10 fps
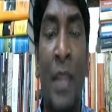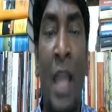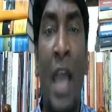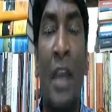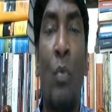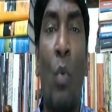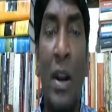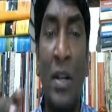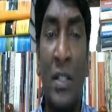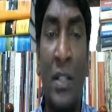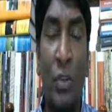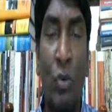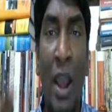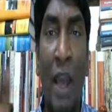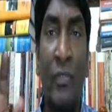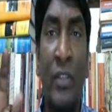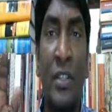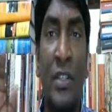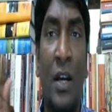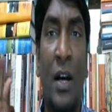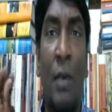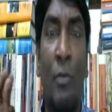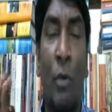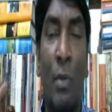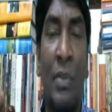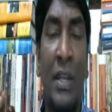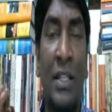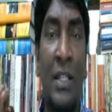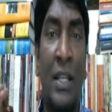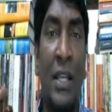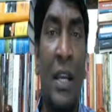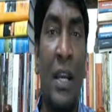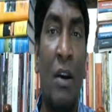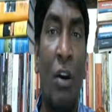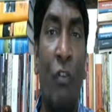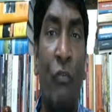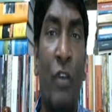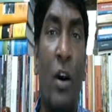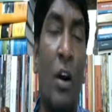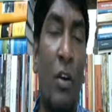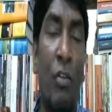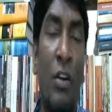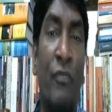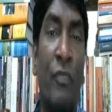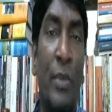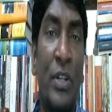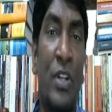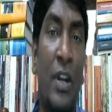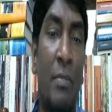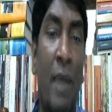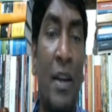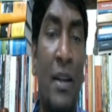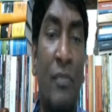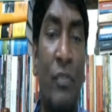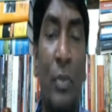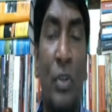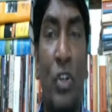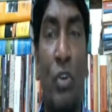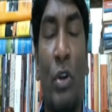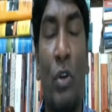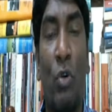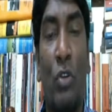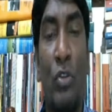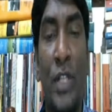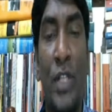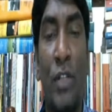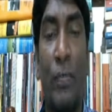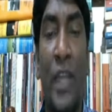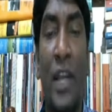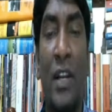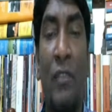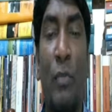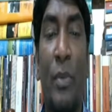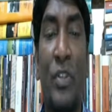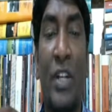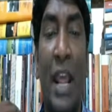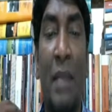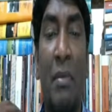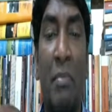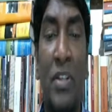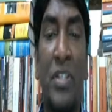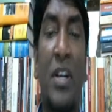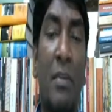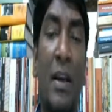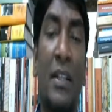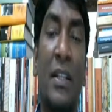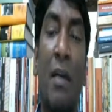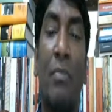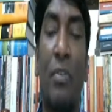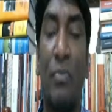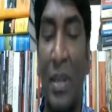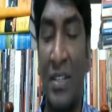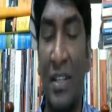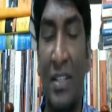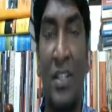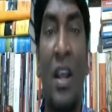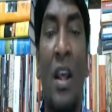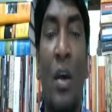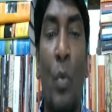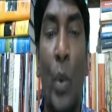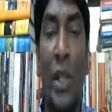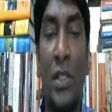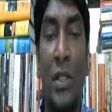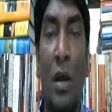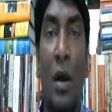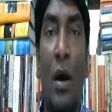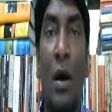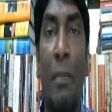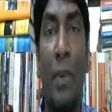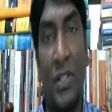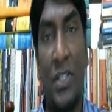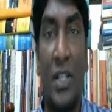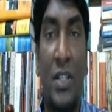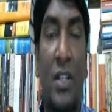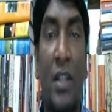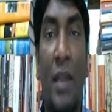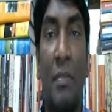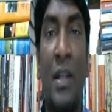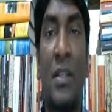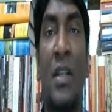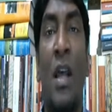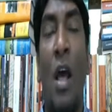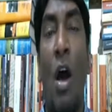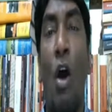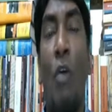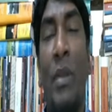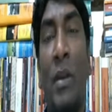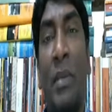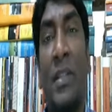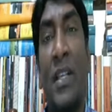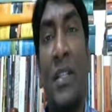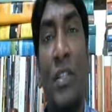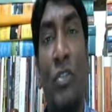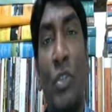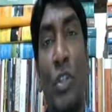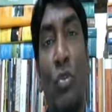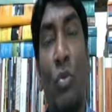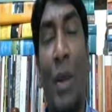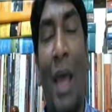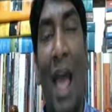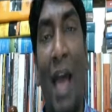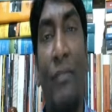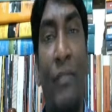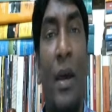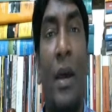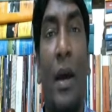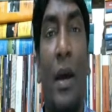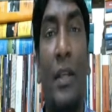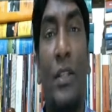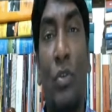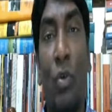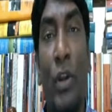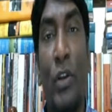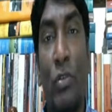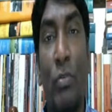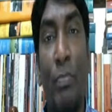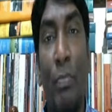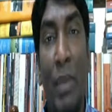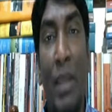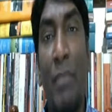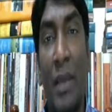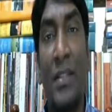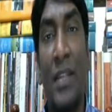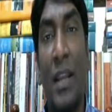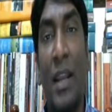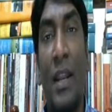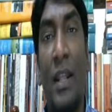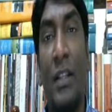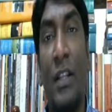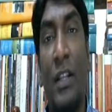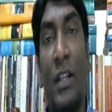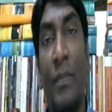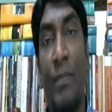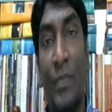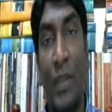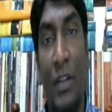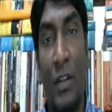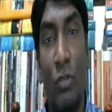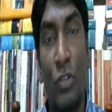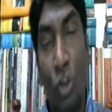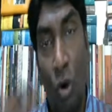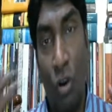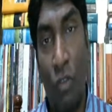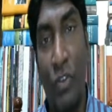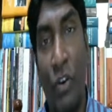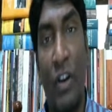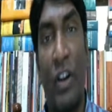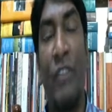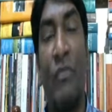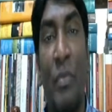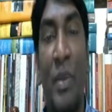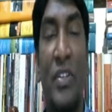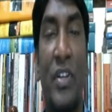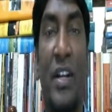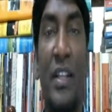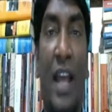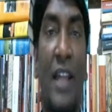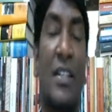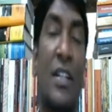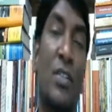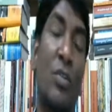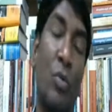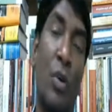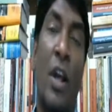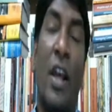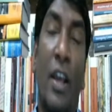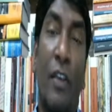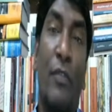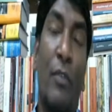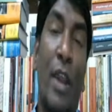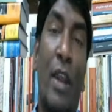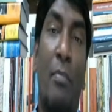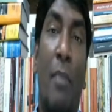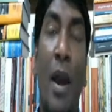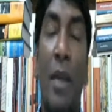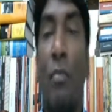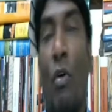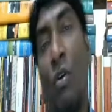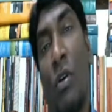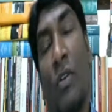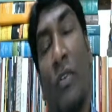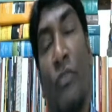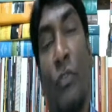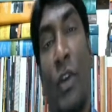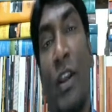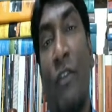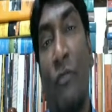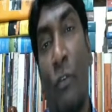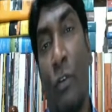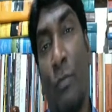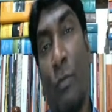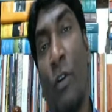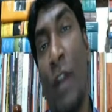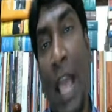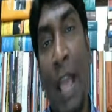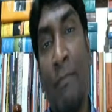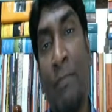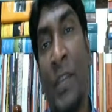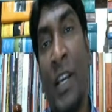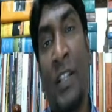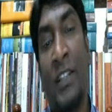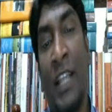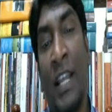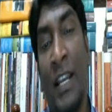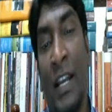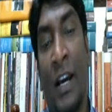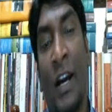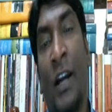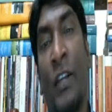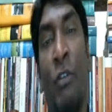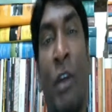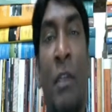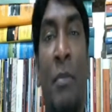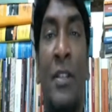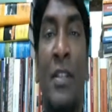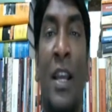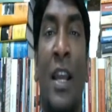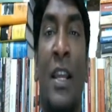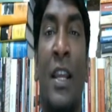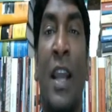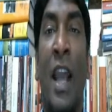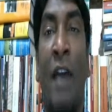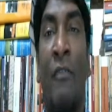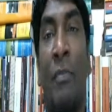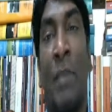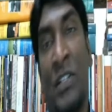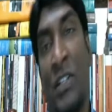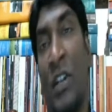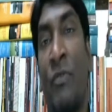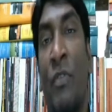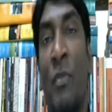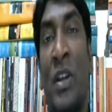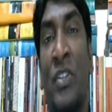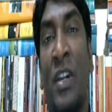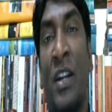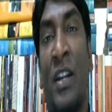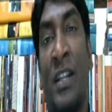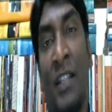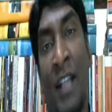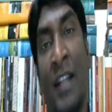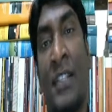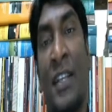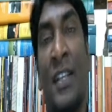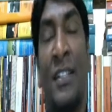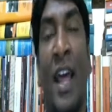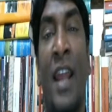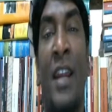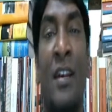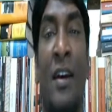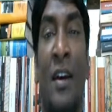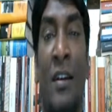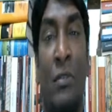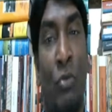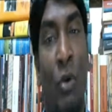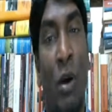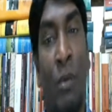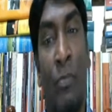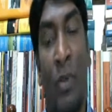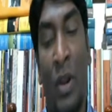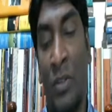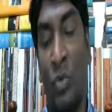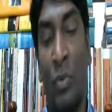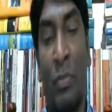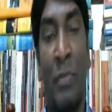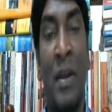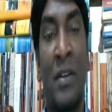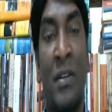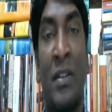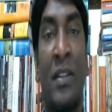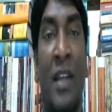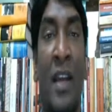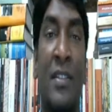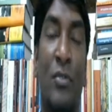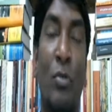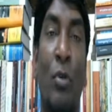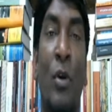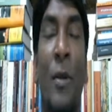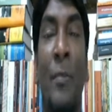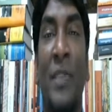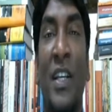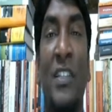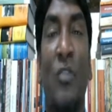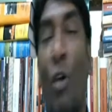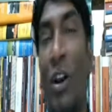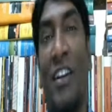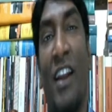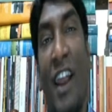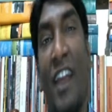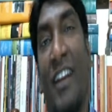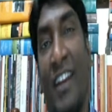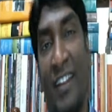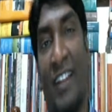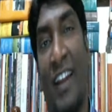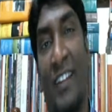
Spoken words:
And once you have this probability of good information and bad information, you can also assume that information can be measured by the number of message which purchase. So that means how many messages which you have is going to be basically the stock of your information in that sense. So if you can buy more, if you can afford more m, then you can basically have a better information in that sense, and your price would be better in that. So it is all related in that.